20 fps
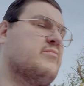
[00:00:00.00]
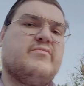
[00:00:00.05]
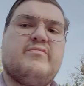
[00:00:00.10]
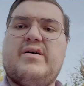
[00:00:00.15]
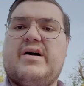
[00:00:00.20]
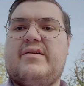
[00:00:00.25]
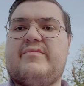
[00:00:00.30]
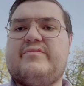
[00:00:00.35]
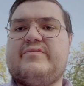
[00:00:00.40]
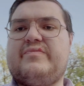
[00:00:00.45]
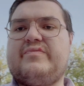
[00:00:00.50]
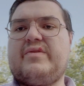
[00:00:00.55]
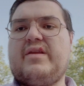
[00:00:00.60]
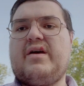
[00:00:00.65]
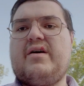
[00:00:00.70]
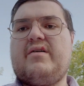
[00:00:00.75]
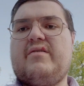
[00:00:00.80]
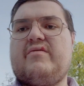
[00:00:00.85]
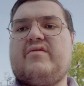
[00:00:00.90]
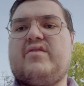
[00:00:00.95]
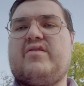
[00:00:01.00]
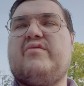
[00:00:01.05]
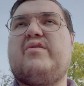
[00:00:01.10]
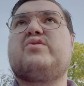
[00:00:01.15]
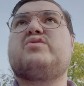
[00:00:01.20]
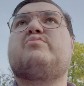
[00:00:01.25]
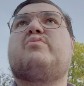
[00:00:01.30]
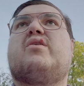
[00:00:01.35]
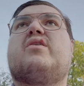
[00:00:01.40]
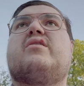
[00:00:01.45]
But for the
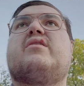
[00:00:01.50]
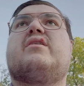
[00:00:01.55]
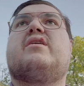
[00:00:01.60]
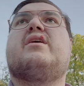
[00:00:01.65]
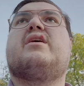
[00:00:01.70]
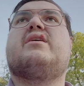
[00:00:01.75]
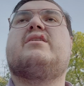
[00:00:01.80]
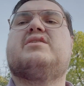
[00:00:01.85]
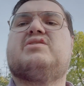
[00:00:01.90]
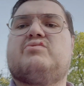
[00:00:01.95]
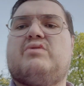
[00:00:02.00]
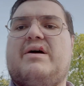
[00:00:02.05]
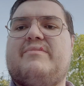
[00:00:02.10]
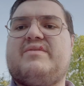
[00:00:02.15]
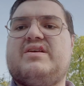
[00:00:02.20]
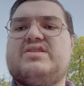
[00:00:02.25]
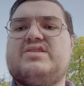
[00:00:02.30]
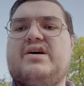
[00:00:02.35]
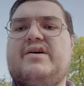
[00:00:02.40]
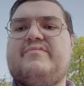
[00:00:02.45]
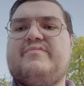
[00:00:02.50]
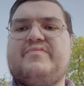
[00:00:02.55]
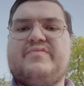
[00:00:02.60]
most part, uh, let's wrap this up.